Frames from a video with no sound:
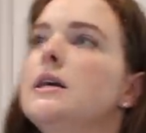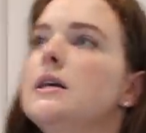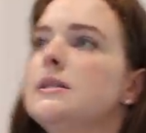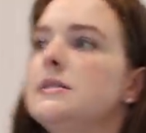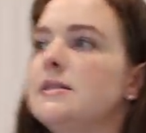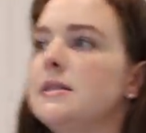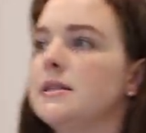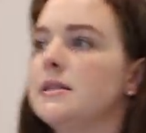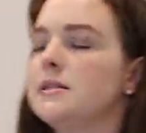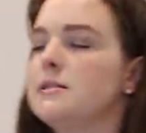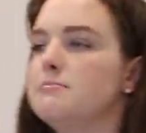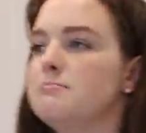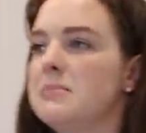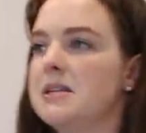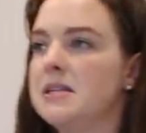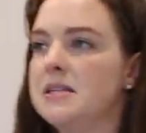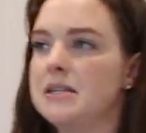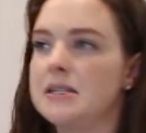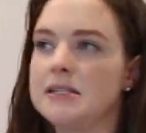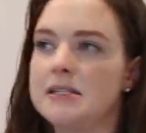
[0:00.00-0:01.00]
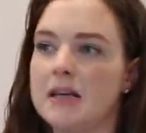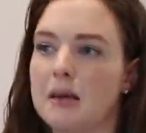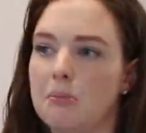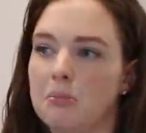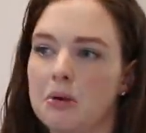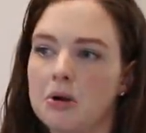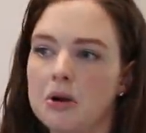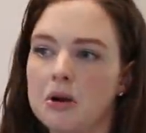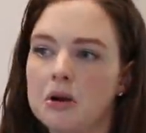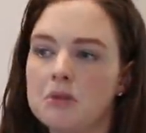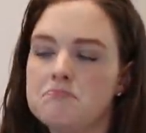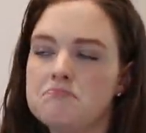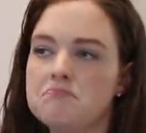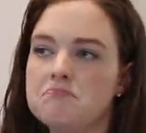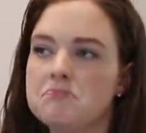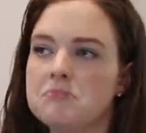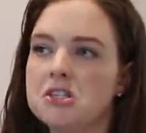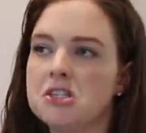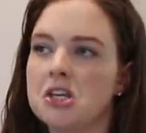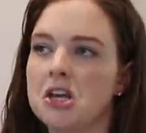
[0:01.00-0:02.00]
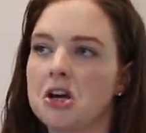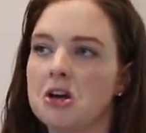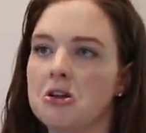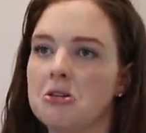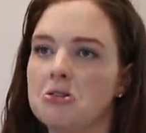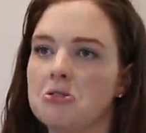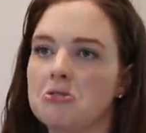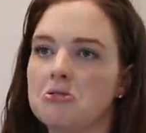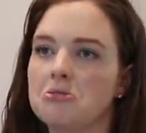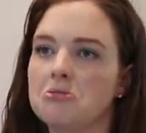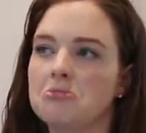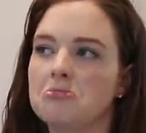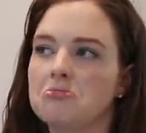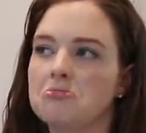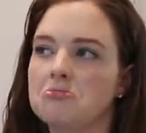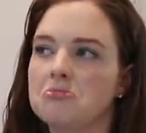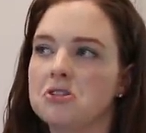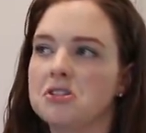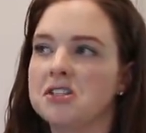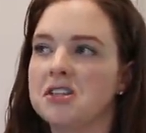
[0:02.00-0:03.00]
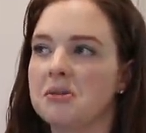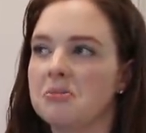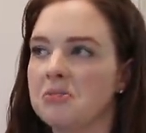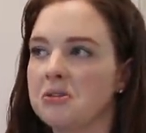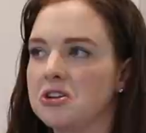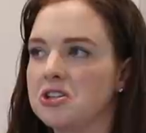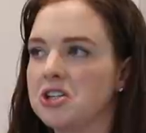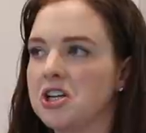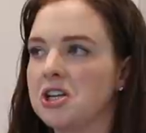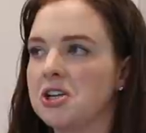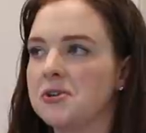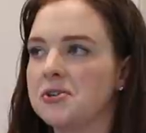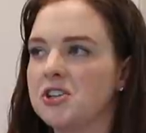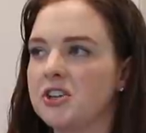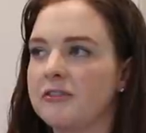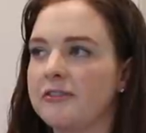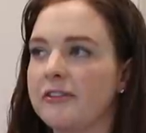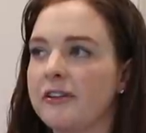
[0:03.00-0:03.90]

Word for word: since mid-December so December to January, January,